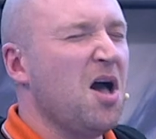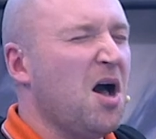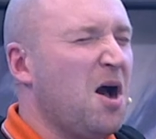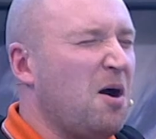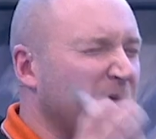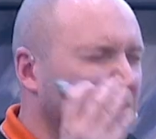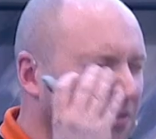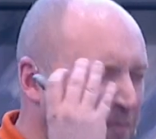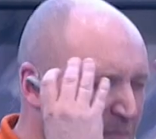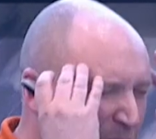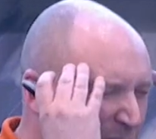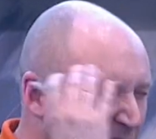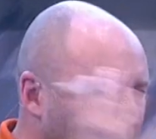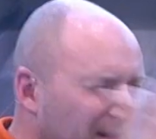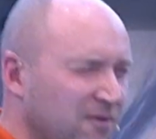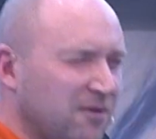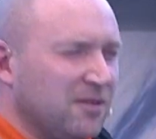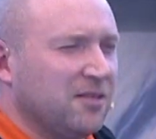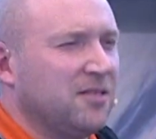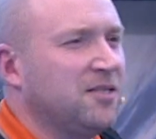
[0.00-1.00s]
I was
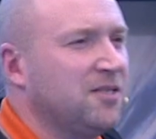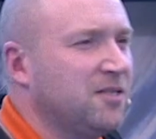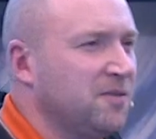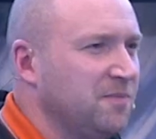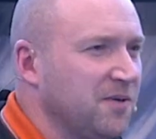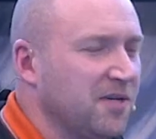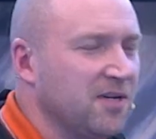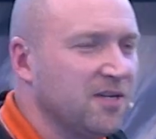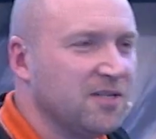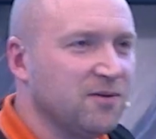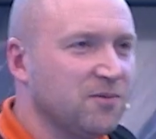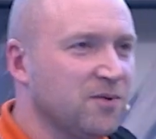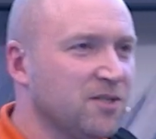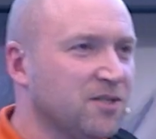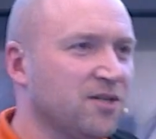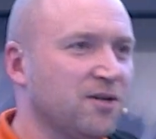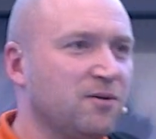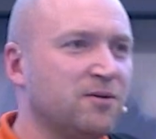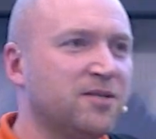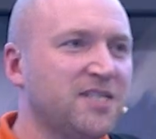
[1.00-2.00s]
embarrassed because it was
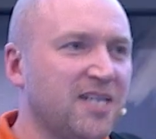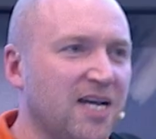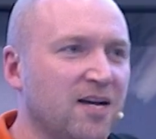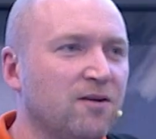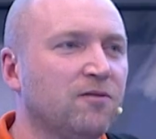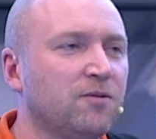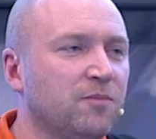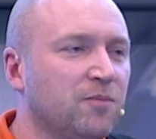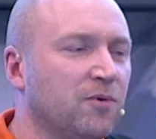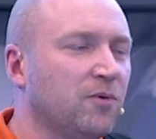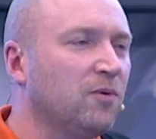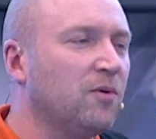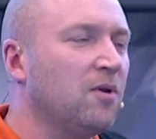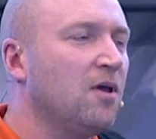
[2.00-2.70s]
so terrible.